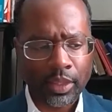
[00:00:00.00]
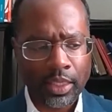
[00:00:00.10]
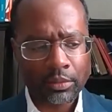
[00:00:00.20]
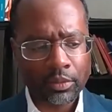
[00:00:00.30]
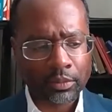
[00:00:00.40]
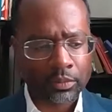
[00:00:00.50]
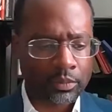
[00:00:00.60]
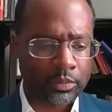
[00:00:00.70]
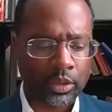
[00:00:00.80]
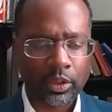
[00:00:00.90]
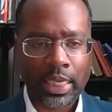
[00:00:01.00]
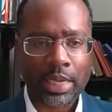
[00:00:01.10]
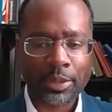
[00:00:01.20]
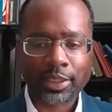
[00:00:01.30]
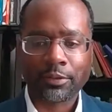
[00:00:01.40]
and you know,
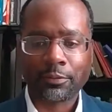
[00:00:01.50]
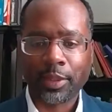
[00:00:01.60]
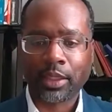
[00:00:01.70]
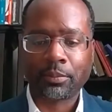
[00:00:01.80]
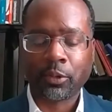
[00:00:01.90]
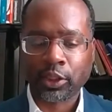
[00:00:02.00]
comics have become more